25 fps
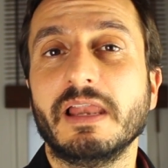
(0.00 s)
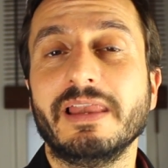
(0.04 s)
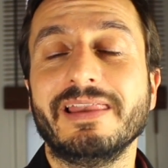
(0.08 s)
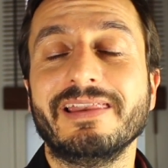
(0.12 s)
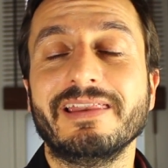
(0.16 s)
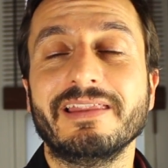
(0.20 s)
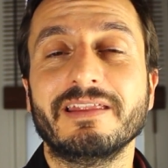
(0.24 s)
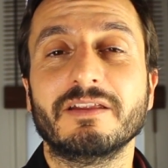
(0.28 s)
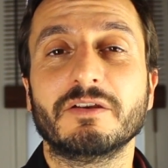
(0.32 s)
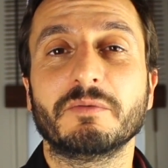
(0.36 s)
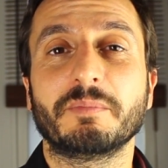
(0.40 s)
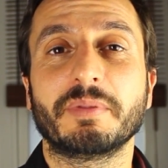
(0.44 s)
a
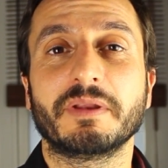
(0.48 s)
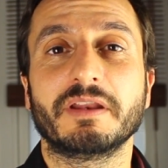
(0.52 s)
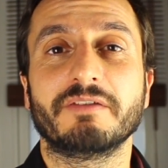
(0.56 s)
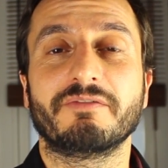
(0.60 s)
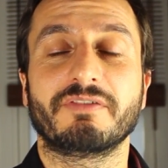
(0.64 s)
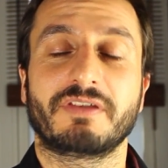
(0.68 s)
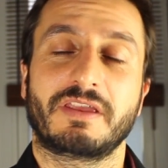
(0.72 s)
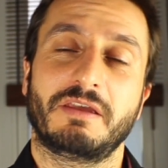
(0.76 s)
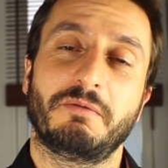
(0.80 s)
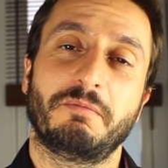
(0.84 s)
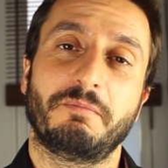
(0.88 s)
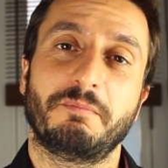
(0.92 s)
little bit
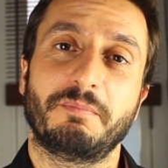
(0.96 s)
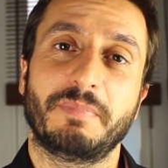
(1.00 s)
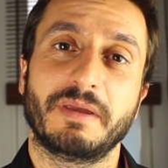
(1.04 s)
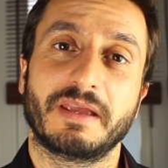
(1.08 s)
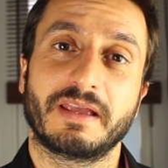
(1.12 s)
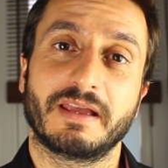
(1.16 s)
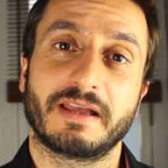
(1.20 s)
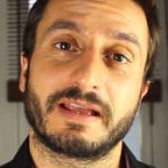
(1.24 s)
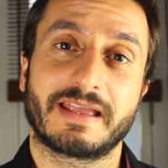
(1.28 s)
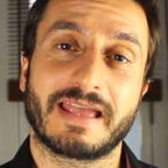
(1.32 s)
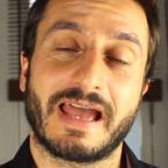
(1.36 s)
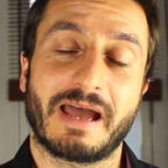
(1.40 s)
of a
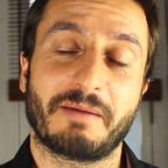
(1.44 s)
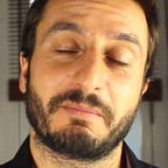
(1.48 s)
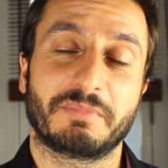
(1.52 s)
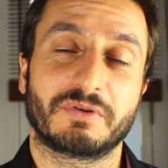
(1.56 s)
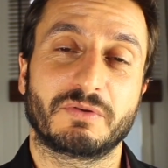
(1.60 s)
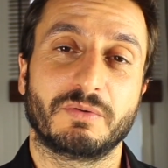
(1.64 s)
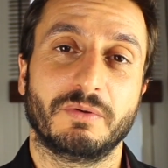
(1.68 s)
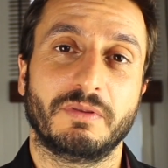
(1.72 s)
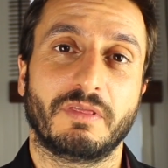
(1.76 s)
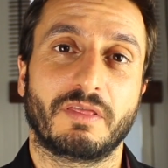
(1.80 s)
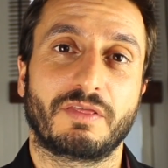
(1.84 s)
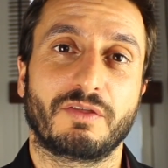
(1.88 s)
bigger gap
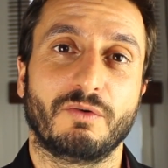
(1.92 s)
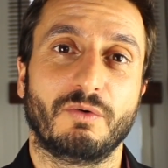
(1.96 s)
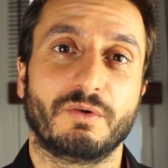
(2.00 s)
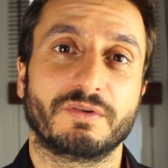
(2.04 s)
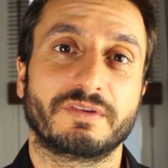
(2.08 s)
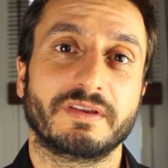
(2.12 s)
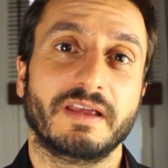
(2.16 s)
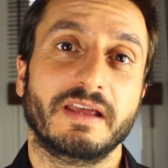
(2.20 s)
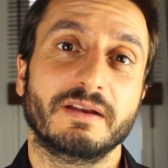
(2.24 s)
between the thoughts